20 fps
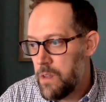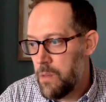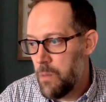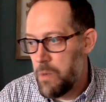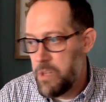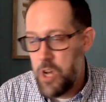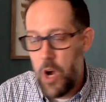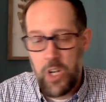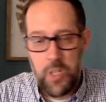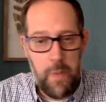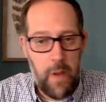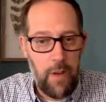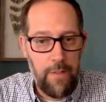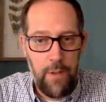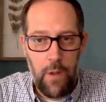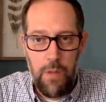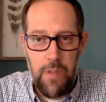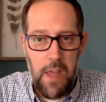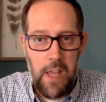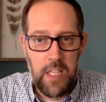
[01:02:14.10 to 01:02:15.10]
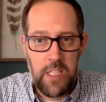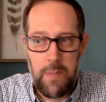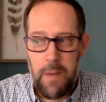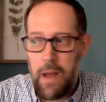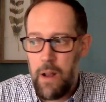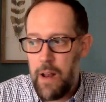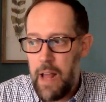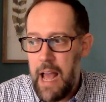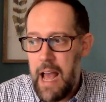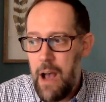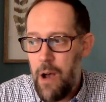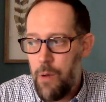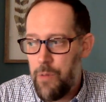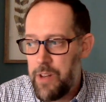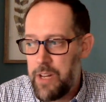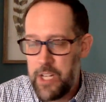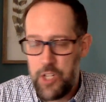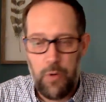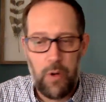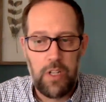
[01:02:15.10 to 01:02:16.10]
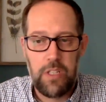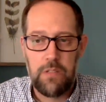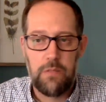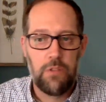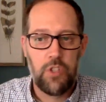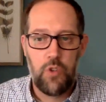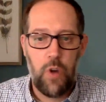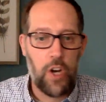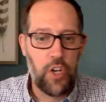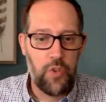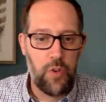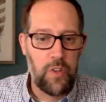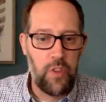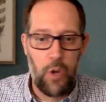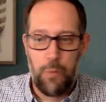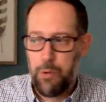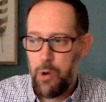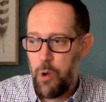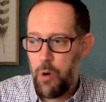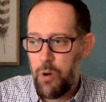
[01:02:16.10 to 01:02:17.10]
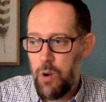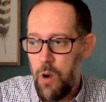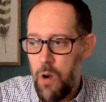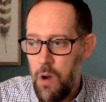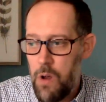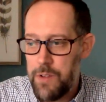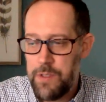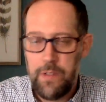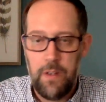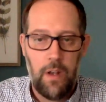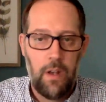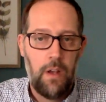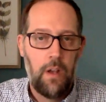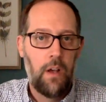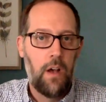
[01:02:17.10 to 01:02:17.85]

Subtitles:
We talked about a few things about how the district's structuring their protocols.